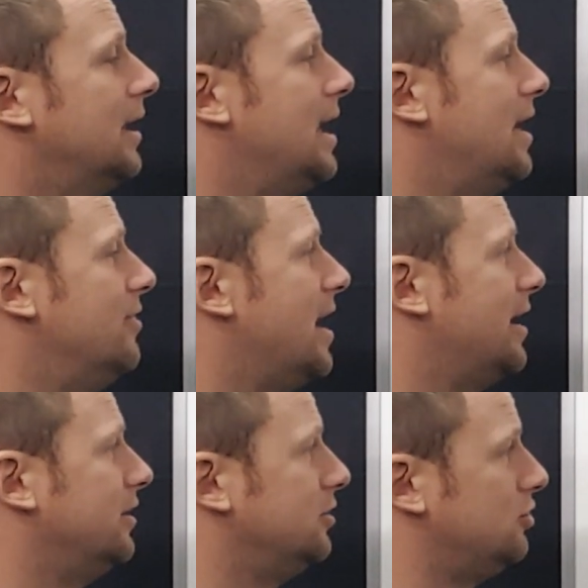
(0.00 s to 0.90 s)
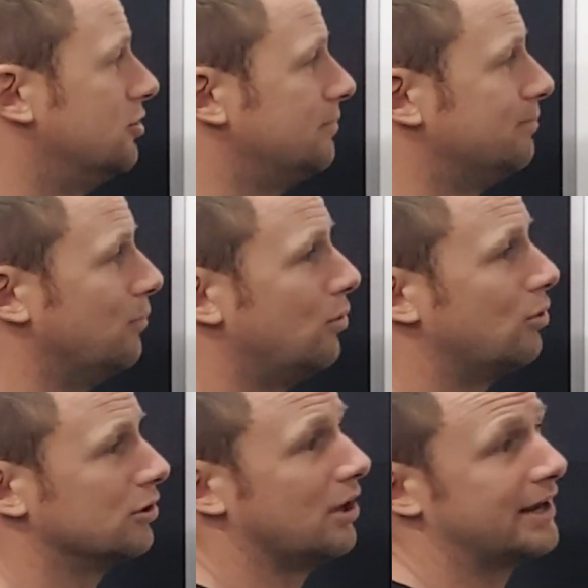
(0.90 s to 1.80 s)
and then you're
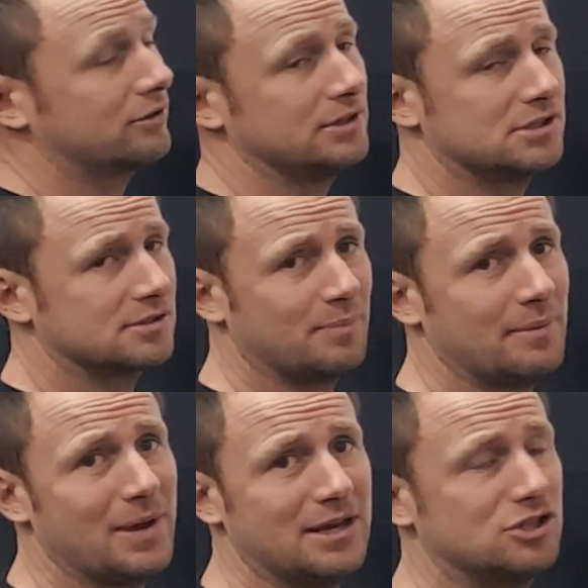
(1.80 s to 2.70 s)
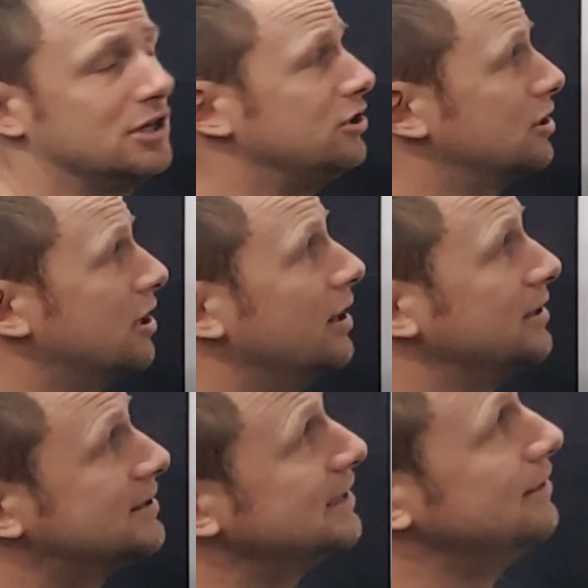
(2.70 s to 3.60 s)
more likely just be patient. You're going
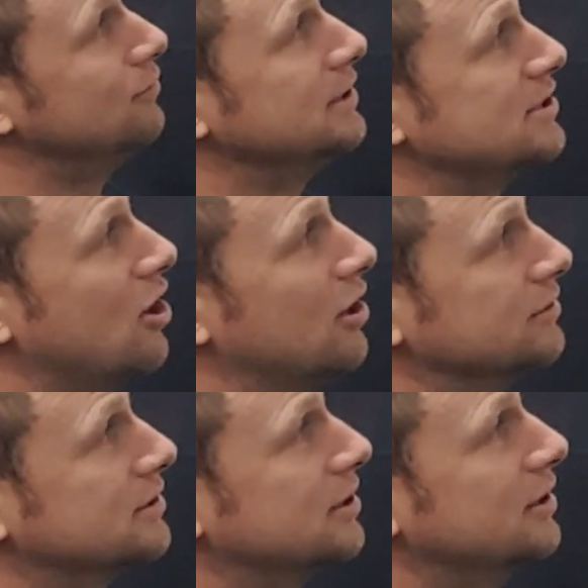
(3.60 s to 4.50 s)
to see results.